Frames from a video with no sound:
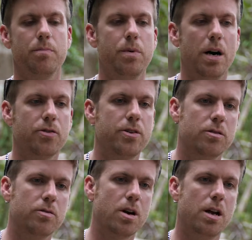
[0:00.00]
But I
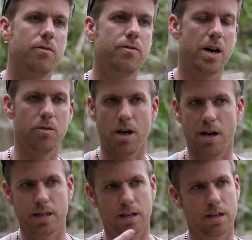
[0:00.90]
still kind of felt
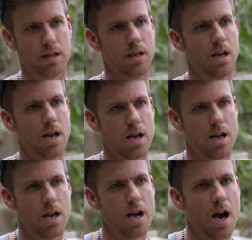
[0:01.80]
like
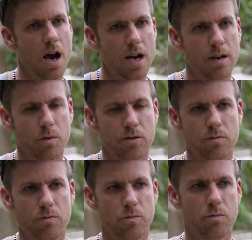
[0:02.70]
it
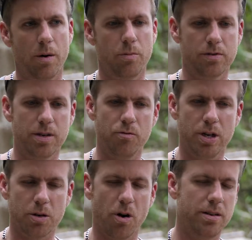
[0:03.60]
wasn't. Didn't
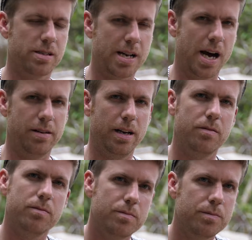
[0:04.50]
really quite understand it,
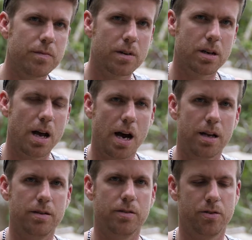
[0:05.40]

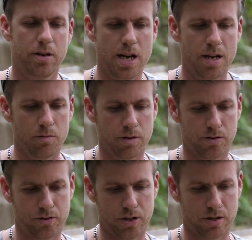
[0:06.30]
and it
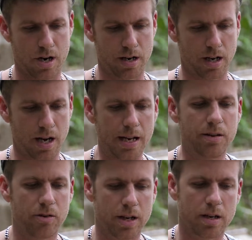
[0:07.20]
was just kind of
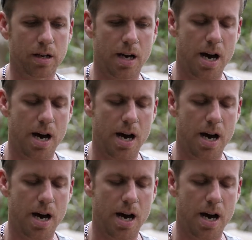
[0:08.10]
cleansing.